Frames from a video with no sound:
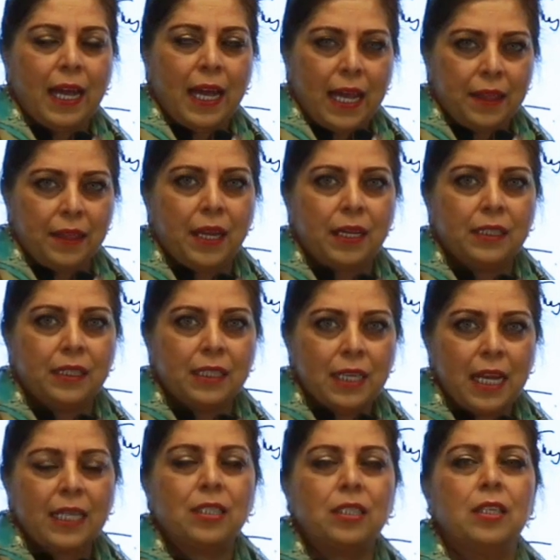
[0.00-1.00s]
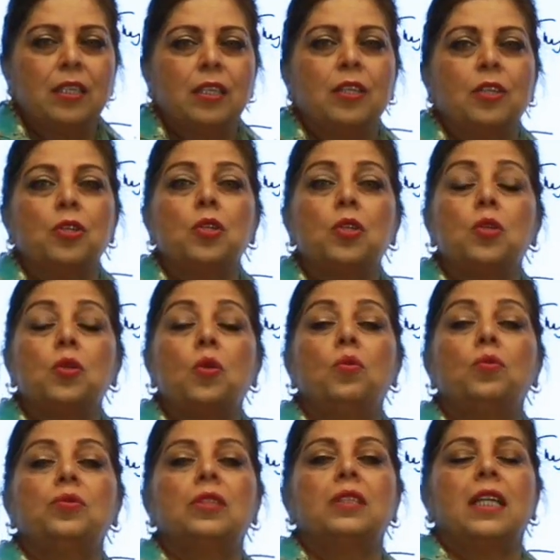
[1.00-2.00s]
and there is less
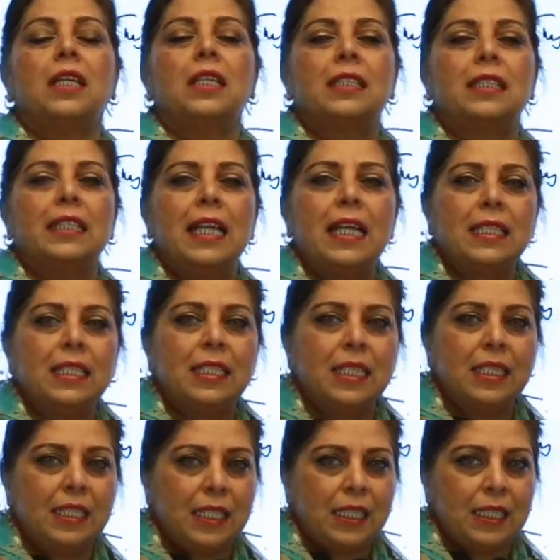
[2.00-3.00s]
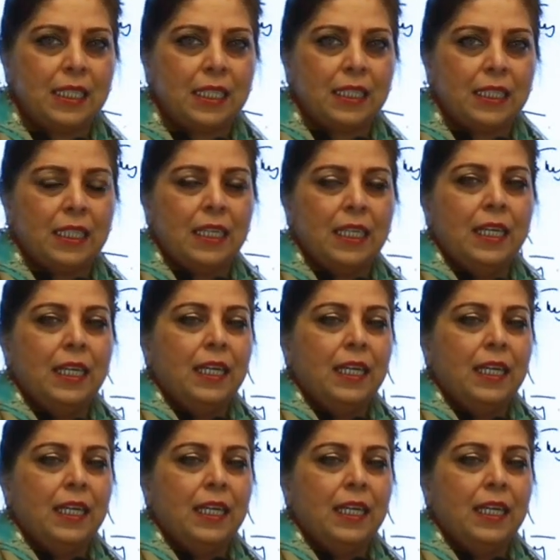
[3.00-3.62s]
stones, there is less diseases.